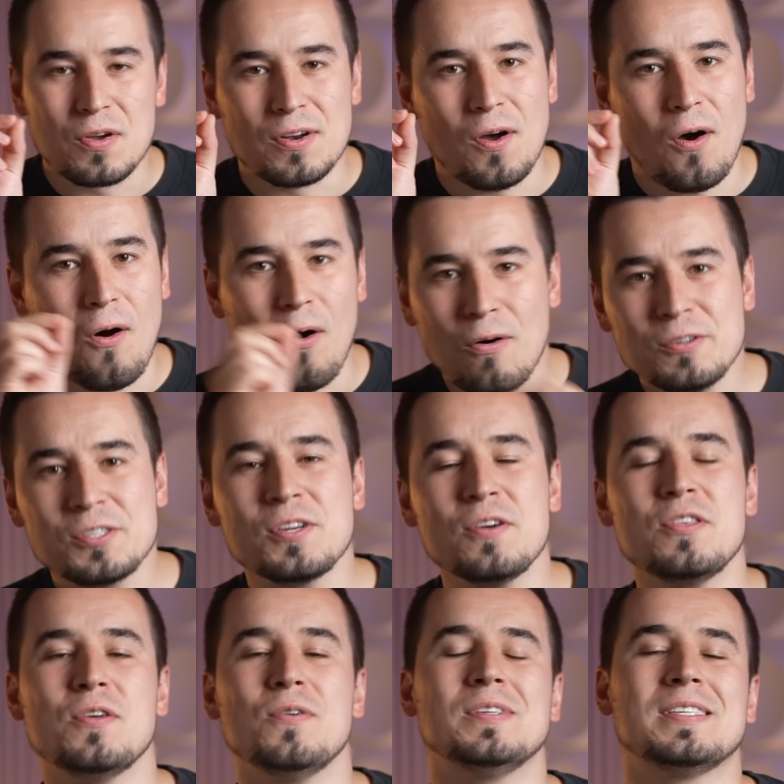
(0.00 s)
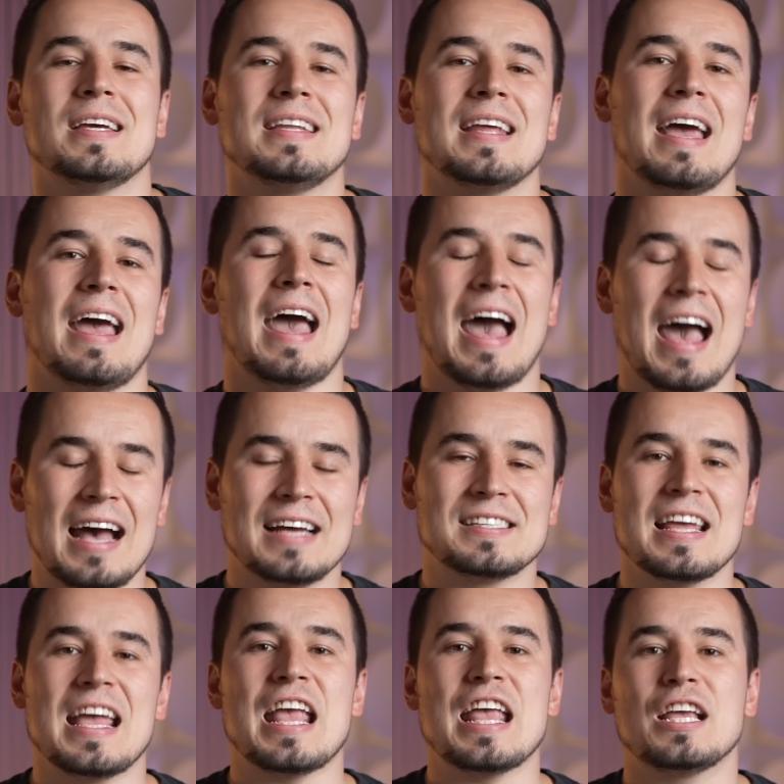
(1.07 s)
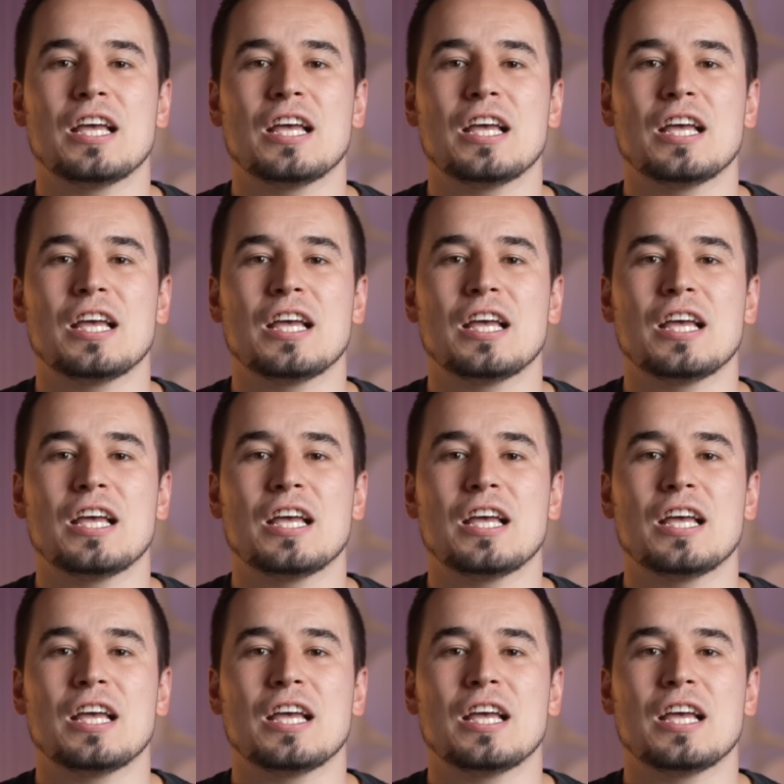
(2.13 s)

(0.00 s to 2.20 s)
can also use it as a